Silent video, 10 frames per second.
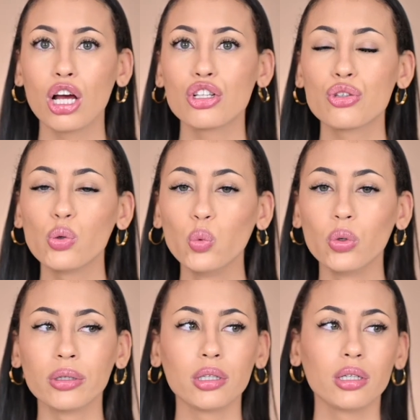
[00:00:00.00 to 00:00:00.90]

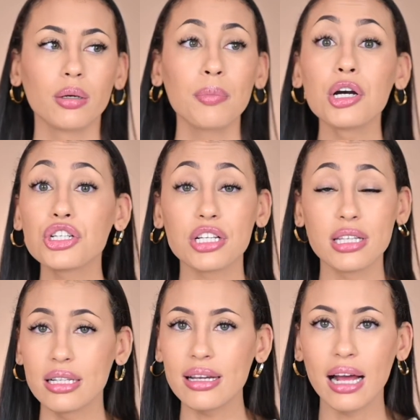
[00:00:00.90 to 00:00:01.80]
to purchase the
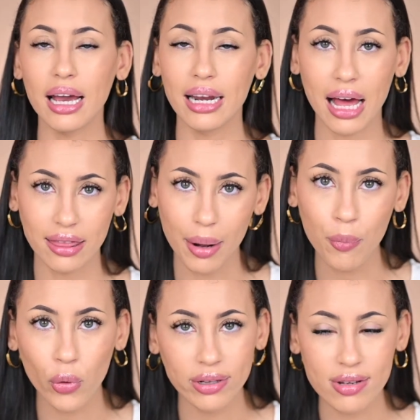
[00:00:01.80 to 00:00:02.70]
entire line at that
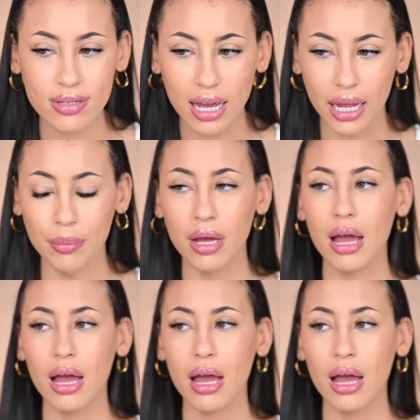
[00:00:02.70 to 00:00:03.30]
point in time.